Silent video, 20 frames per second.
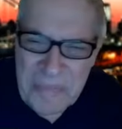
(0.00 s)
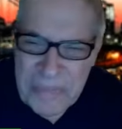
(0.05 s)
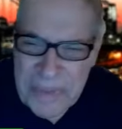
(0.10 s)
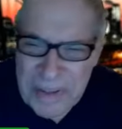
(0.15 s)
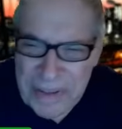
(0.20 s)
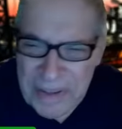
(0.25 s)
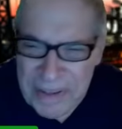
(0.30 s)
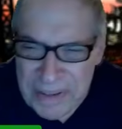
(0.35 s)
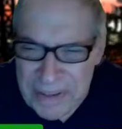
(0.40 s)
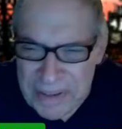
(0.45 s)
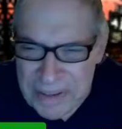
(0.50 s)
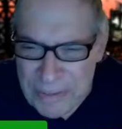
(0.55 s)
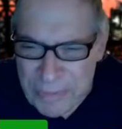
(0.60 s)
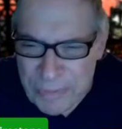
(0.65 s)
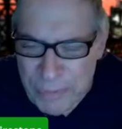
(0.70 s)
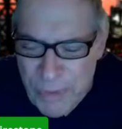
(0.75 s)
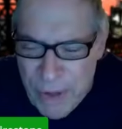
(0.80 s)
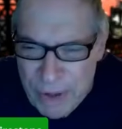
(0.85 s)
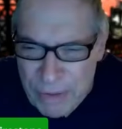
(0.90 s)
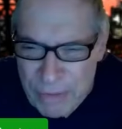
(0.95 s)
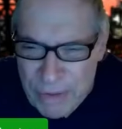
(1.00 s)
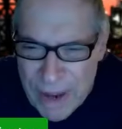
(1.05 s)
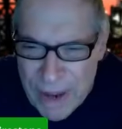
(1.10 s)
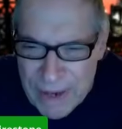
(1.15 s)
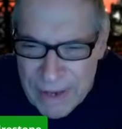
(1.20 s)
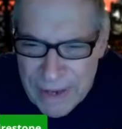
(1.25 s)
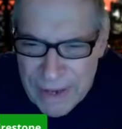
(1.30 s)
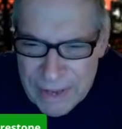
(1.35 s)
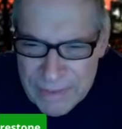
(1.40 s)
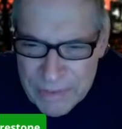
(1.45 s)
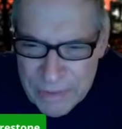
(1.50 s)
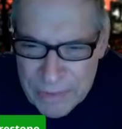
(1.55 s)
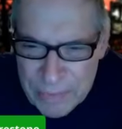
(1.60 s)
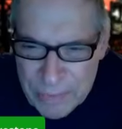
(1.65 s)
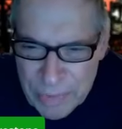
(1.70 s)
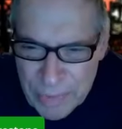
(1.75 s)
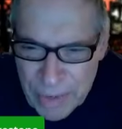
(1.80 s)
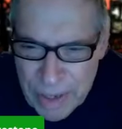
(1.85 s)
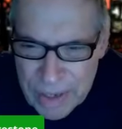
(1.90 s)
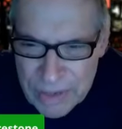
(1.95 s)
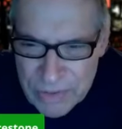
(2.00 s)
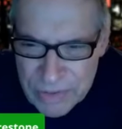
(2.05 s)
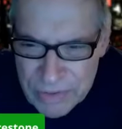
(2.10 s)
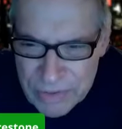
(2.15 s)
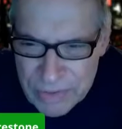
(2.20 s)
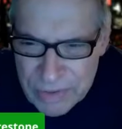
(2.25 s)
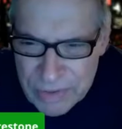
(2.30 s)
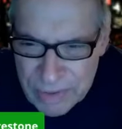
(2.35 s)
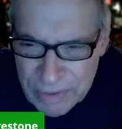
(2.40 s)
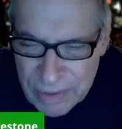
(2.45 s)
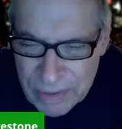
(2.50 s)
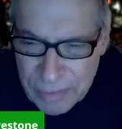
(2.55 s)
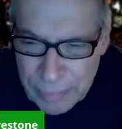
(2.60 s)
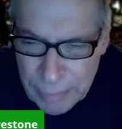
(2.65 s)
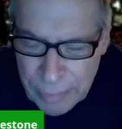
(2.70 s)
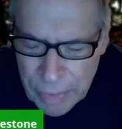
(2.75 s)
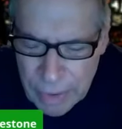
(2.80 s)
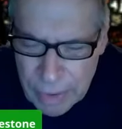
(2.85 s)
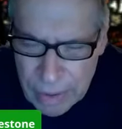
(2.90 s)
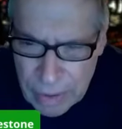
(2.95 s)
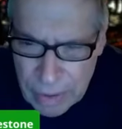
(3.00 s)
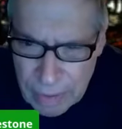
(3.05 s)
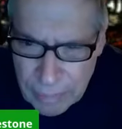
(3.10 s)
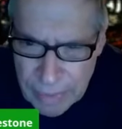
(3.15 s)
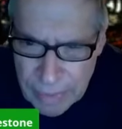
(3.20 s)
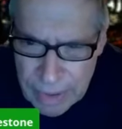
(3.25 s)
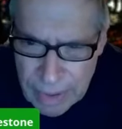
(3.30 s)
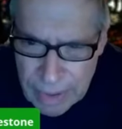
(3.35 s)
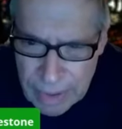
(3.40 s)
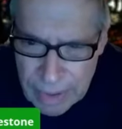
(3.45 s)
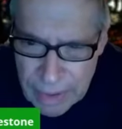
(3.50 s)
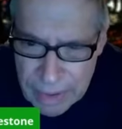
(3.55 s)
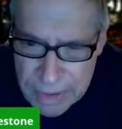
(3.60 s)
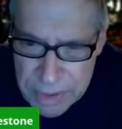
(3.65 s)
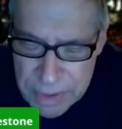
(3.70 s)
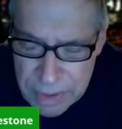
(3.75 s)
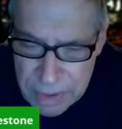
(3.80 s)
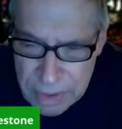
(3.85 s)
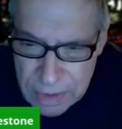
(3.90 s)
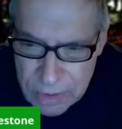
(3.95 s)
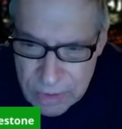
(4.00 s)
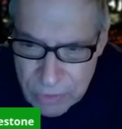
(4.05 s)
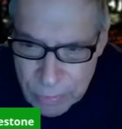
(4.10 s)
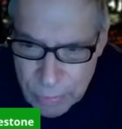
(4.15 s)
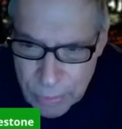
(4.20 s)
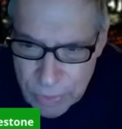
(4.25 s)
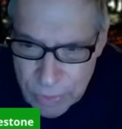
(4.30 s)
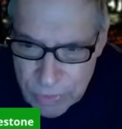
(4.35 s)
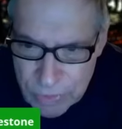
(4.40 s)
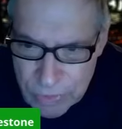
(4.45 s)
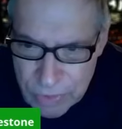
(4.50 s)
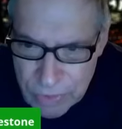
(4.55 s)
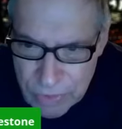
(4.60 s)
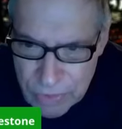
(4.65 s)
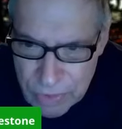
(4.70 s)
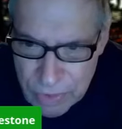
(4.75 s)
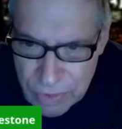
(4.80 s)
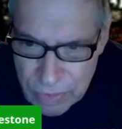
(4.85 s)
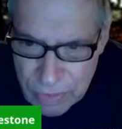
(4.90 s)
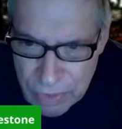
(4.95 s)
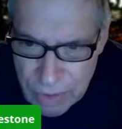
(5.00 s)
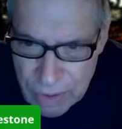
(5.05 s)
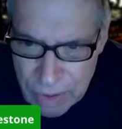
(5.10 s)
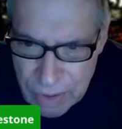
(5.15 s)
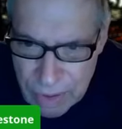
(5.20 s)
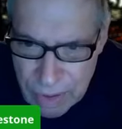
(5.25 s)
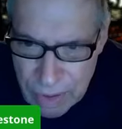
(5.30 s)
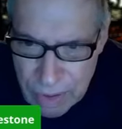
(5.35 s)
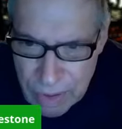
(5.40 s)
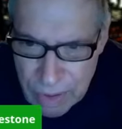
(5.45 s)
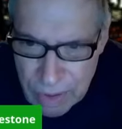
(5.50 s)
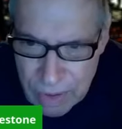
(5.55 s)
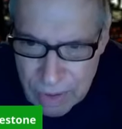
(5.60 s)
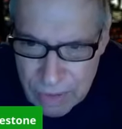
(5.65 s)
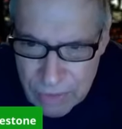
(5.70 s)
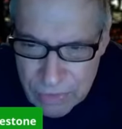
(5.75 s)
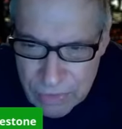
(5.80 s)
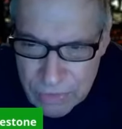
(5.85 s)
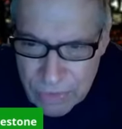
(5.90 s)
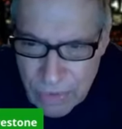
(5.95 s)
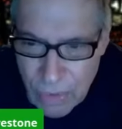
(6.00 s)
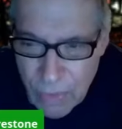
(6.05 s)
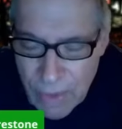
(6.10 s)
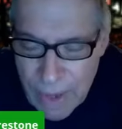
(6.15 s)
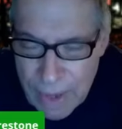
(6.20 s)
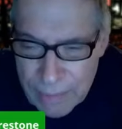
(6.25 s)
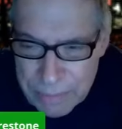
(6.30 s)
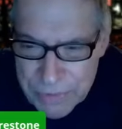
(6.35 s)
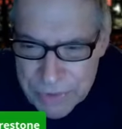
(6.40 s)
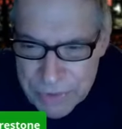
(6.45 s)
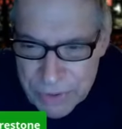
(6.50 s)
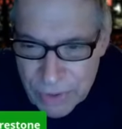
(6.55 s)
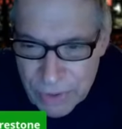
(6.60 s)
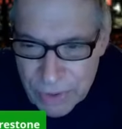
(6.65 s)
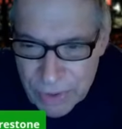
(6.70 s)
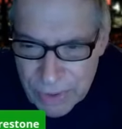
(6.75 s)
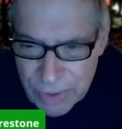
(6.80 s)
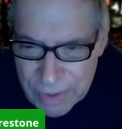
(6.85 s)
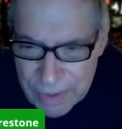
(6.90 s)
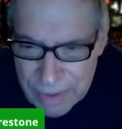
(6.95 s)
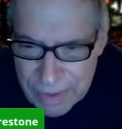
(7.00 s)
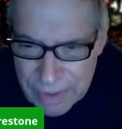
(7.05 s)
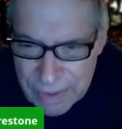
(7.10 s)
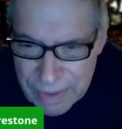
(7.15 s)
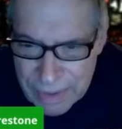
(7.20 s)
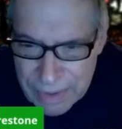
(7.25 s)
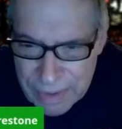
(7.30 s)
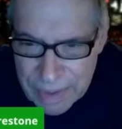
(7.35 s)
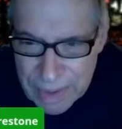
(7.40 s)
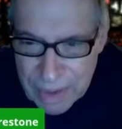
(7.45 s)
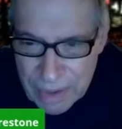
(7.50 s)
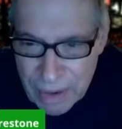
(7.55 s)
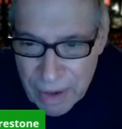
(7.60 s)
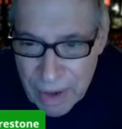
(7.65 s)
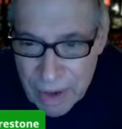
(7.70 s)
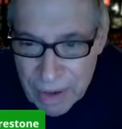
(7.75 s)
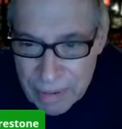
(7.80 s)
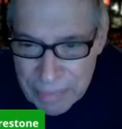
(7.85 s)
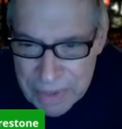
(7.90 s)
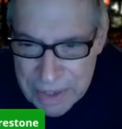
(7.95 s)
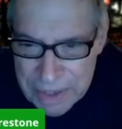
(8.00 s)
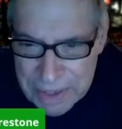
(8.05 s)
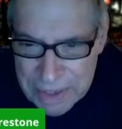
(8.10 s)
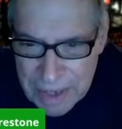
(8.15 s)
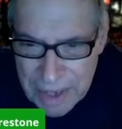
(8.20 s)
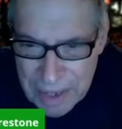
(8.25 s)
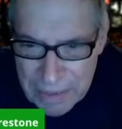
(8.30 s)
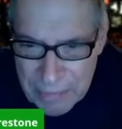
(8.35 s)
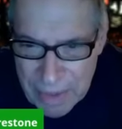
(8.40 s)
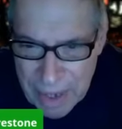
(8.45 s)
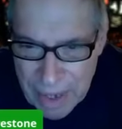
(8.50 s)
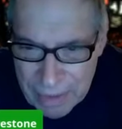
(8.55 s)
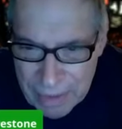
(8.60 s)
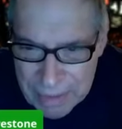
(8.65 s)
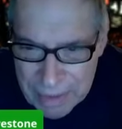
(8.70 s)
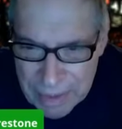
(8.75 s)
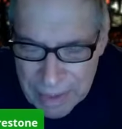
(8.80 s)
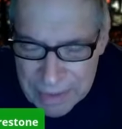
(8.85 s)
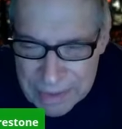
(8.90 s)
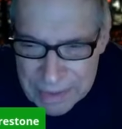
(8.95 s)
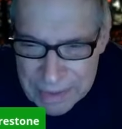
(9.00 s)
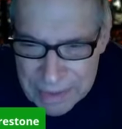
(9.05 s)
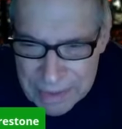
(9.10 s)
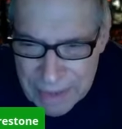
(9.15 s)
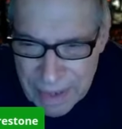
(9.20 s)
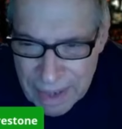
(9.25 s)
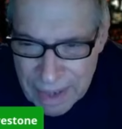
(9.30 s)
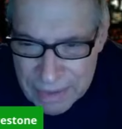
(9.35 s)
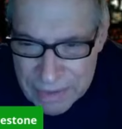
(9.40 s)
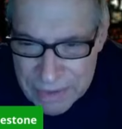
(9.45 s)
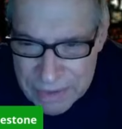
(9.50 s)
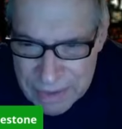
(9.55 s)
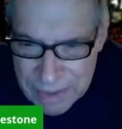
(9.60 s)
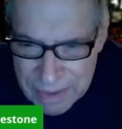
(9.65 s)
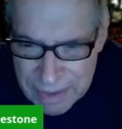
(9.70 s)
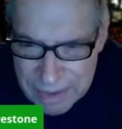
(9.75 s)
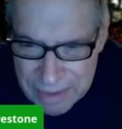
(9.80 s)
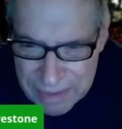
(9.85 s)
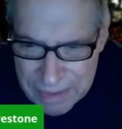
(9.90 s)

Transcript: The far right has embraced an election conspiracy theory so absurd, the army came out and denounced it.